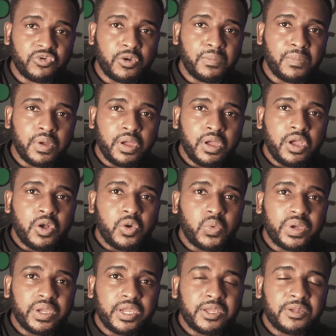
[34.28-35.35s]
form
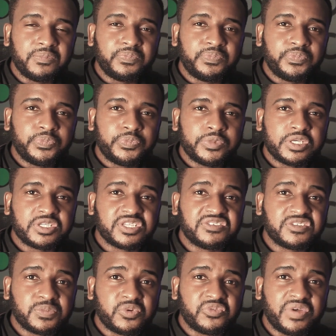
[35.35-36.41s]
where the
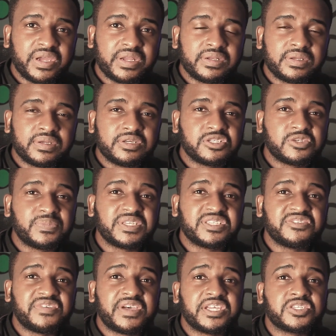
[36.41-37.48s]
service provider
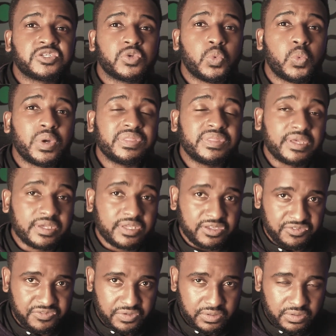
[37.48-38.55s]
specifies what they're
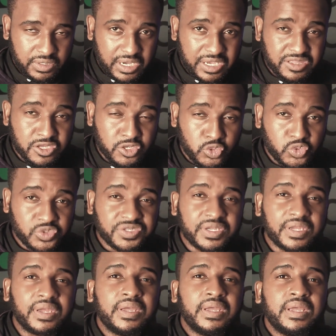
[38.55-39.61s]
giving and the
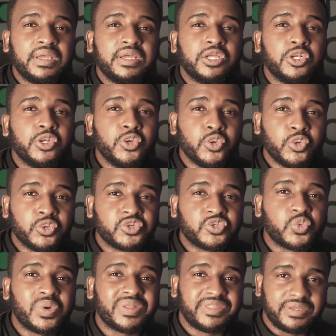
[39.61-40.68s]
user
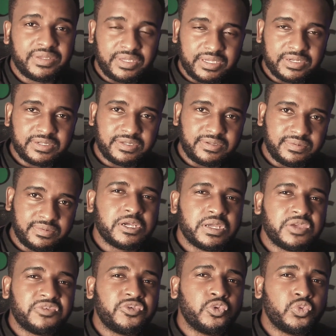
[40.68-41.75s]
knows what they're getting.
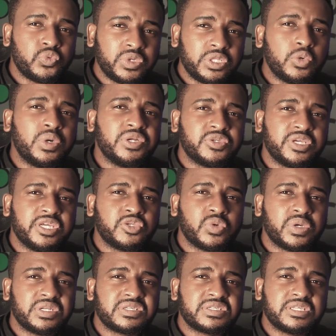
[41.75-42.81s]
If you really want to get
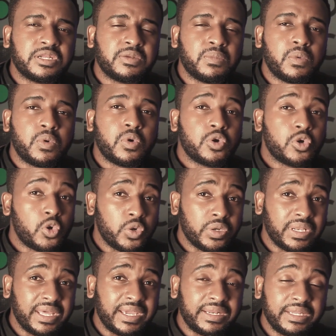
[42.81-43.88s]
to understand more, go
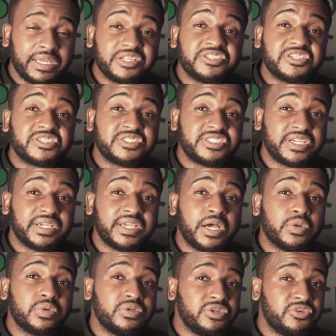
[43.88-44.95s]
online and just check
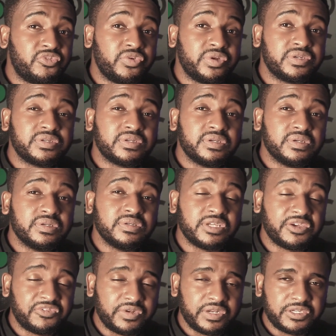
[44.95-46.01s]
out different
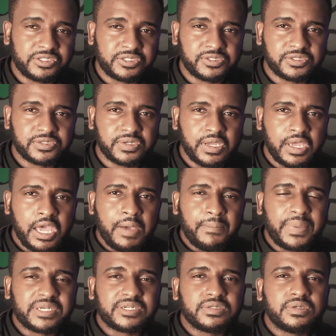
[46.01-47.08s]
definitions.
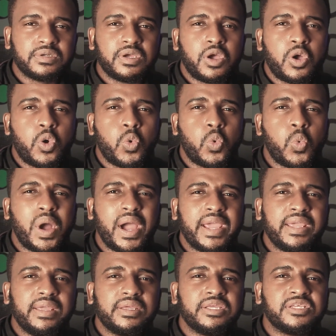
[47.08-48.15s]
But
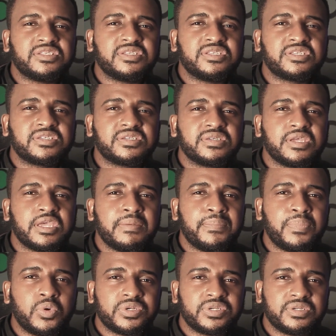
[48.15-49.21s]
why is this
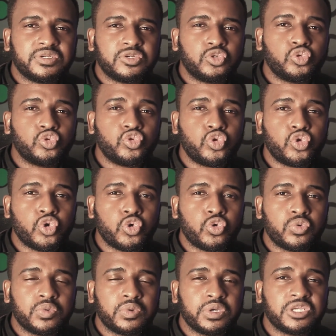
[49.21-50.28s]
important to
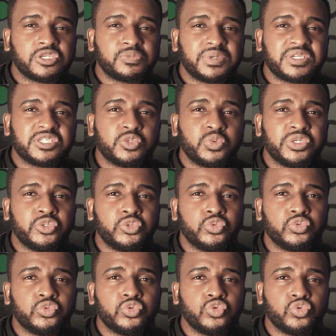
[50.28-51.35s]
know, especially when
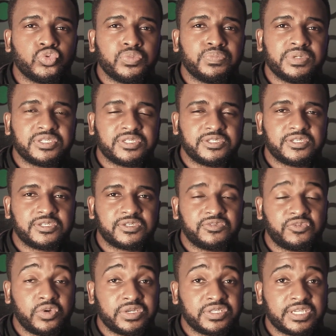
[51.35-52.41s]
you do business?
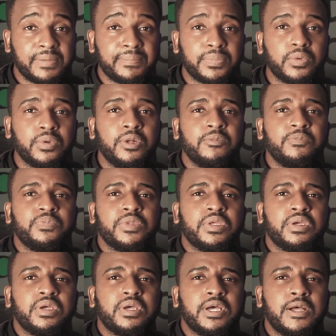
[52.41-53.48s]
For example,
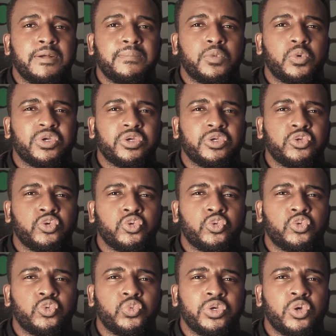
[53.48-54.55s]

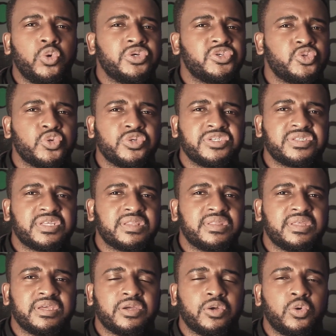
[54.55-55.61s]
we always notice
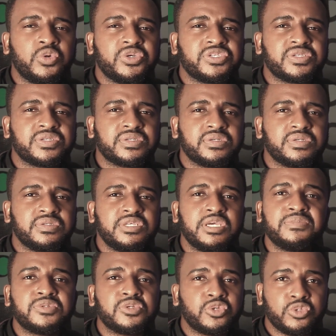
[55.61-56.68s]
that there are always
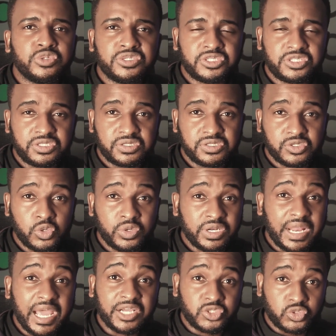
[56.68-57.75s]
terms and conditions on
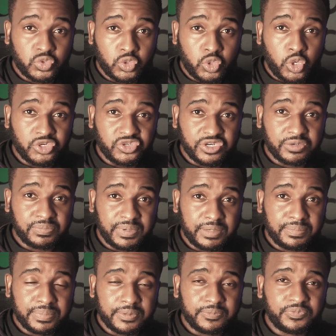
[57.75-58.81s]
an actual contract
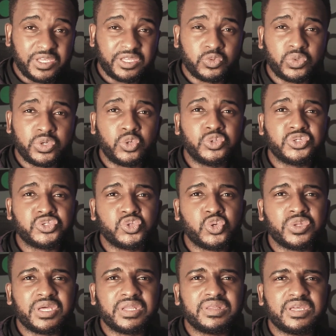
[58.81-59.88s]
paper, and we always
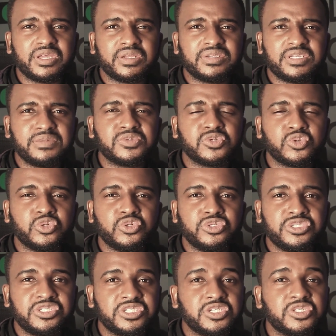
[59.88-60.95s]
know that there are terms and
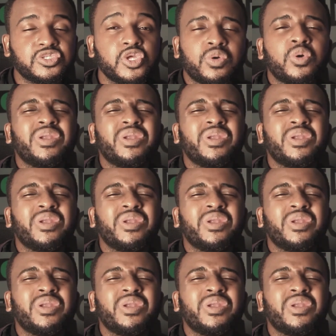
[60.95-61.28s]
conditions